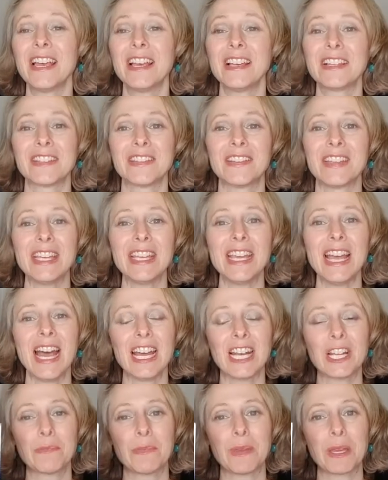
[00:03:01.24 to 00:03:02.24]
So he had
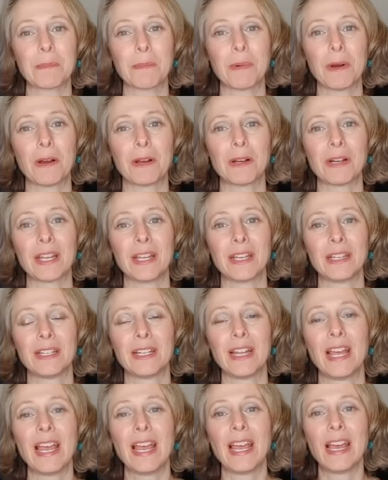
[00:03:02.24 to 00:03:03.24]
a big part in
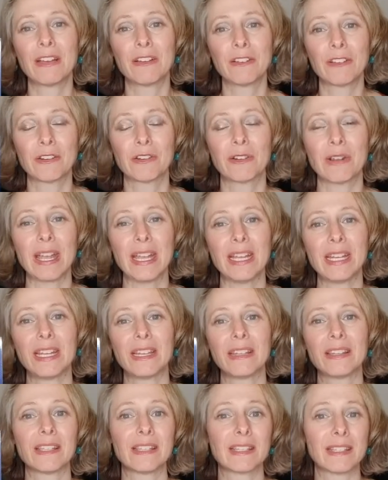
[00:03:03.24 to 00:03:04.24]
creating
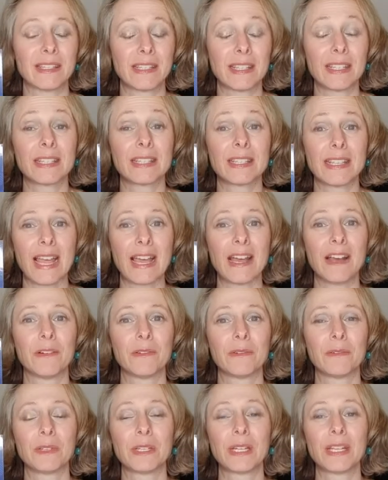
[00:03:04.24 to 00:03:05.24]
the
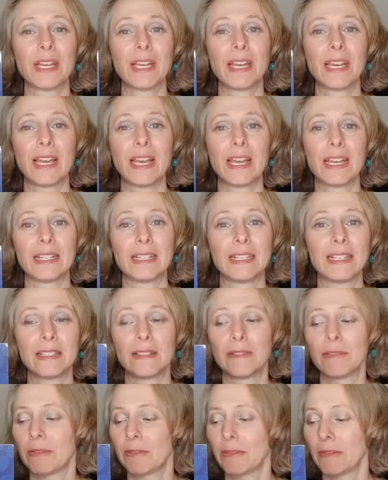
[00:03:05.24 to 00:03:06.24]
sound and
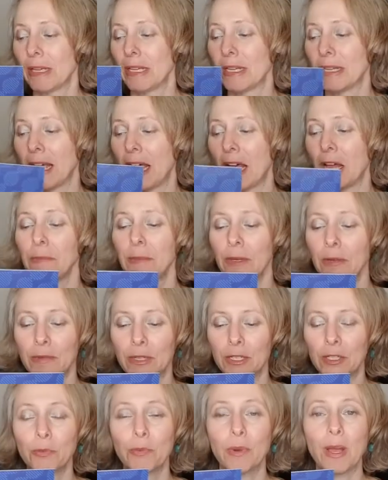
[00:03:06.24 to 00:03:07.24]
in helping
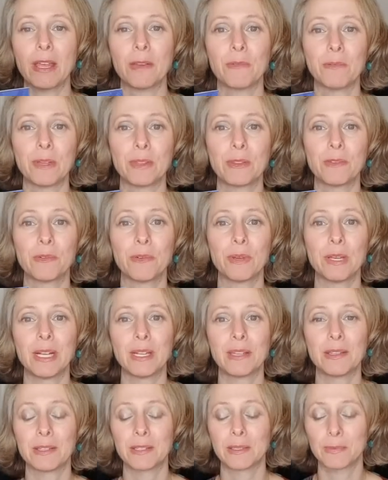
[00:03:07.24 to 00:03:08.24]
Richway with creating
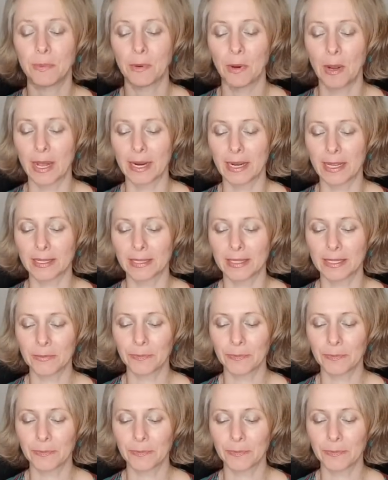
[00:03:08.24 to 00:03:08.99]
this product.